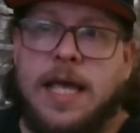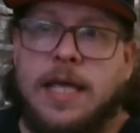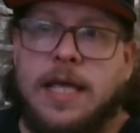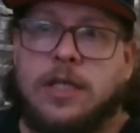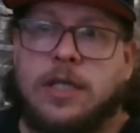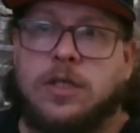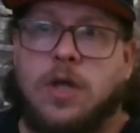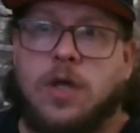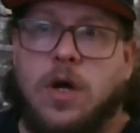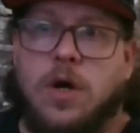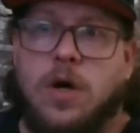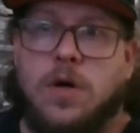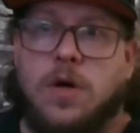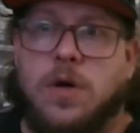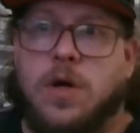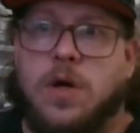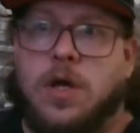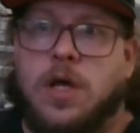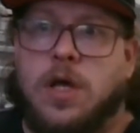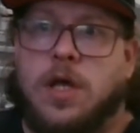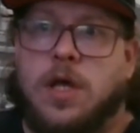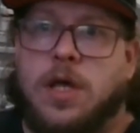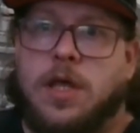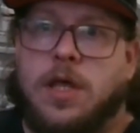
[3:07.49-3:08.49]
So
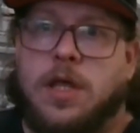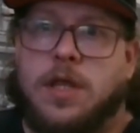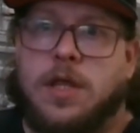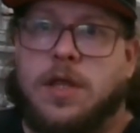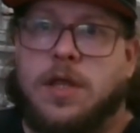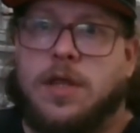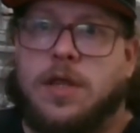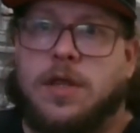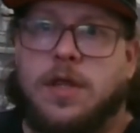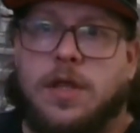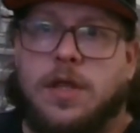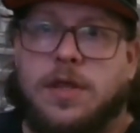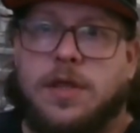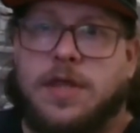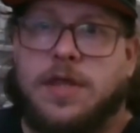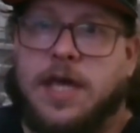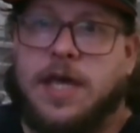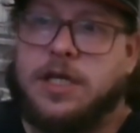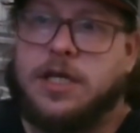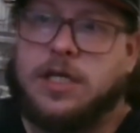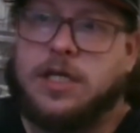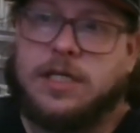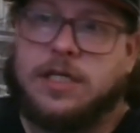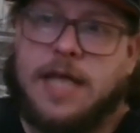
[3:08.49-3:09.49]

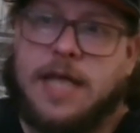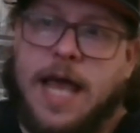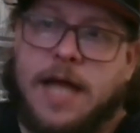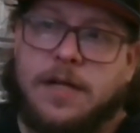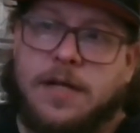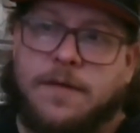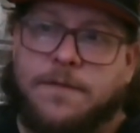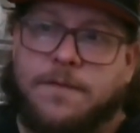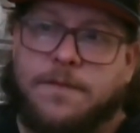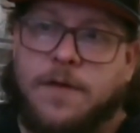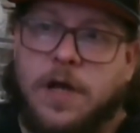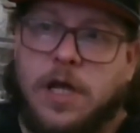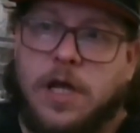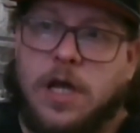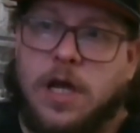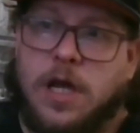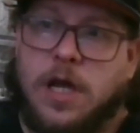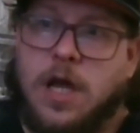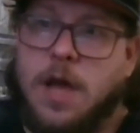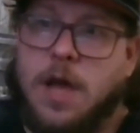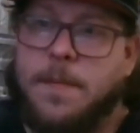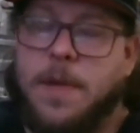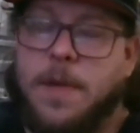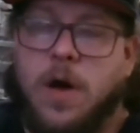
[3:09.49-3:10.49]
they just had to fucking
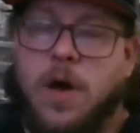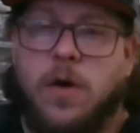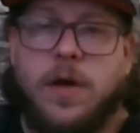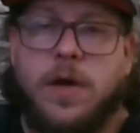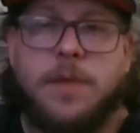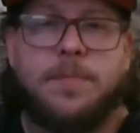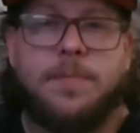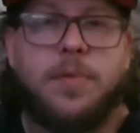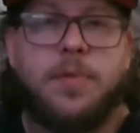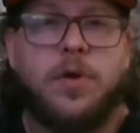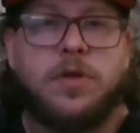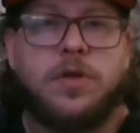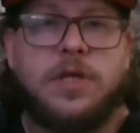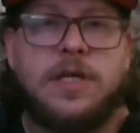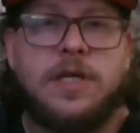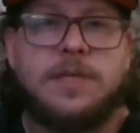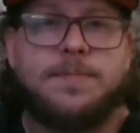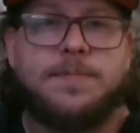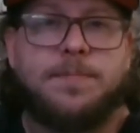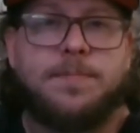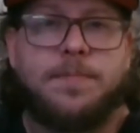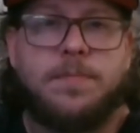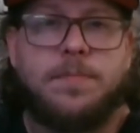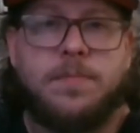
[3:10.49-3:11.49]
come out and put
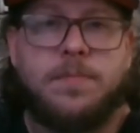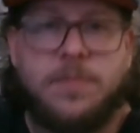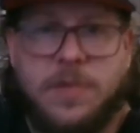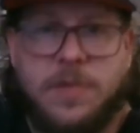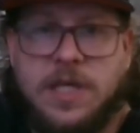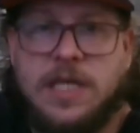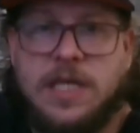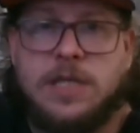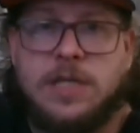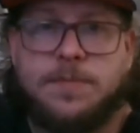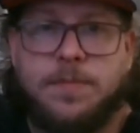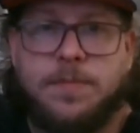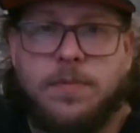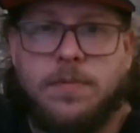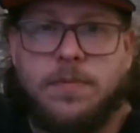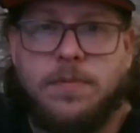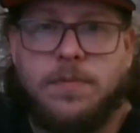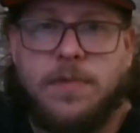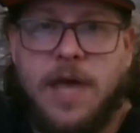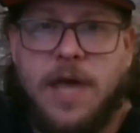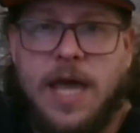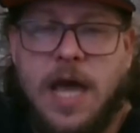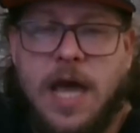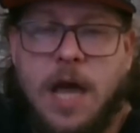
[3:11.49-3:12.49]
these
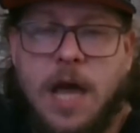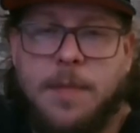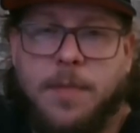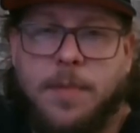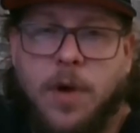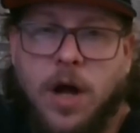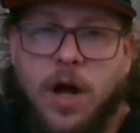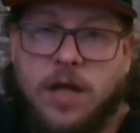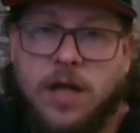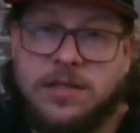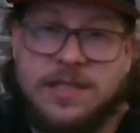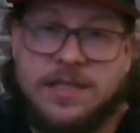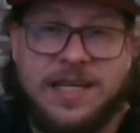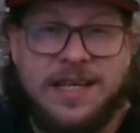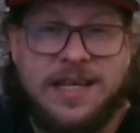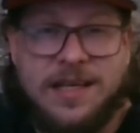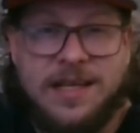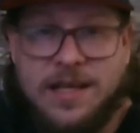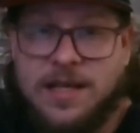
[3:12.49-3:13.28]
AI bots